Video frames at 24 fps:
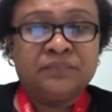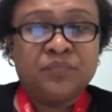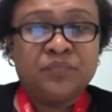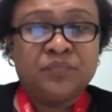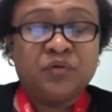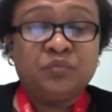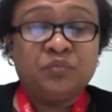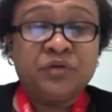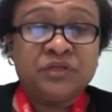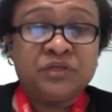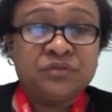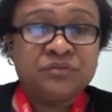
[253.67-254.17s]

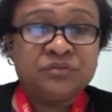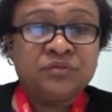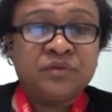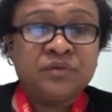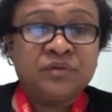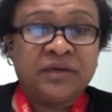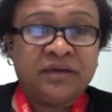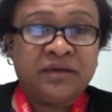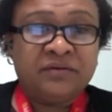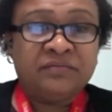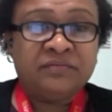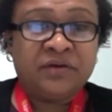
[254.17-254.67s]
We do
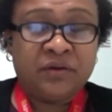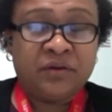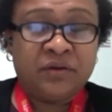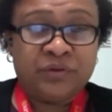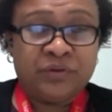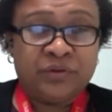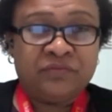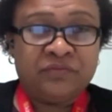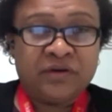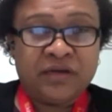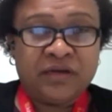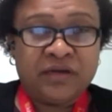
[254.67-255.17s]
have,
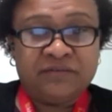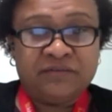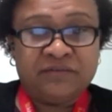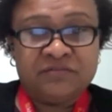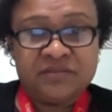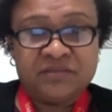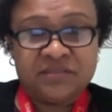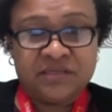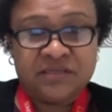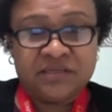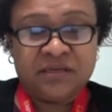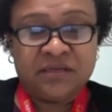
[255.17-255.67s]
however, have
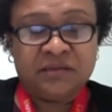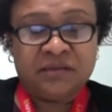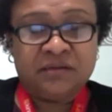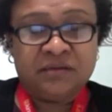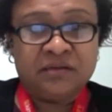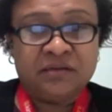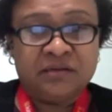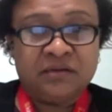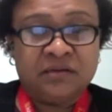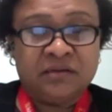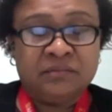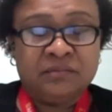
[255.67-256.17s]
seen
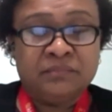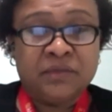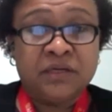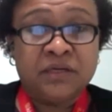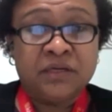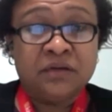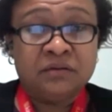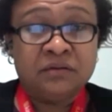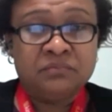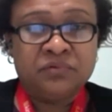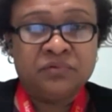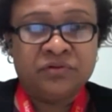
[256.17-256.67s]
a
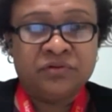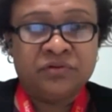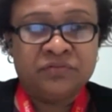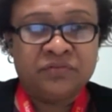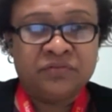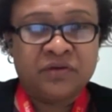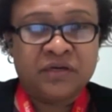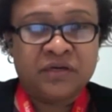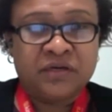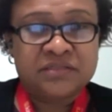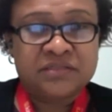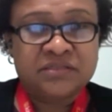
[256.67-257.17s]
number
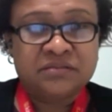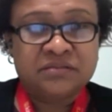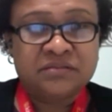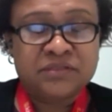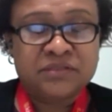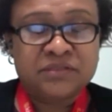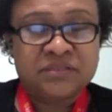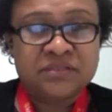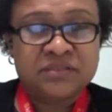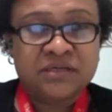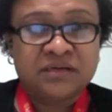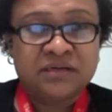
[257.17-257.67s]
of
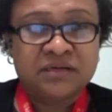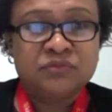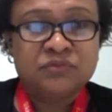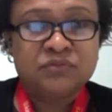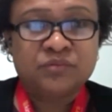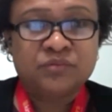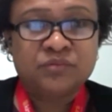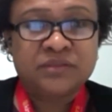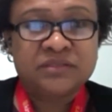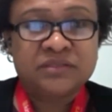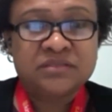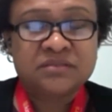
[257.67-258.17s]
customers come
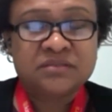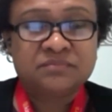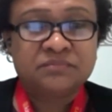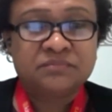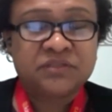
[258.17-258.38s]
to us,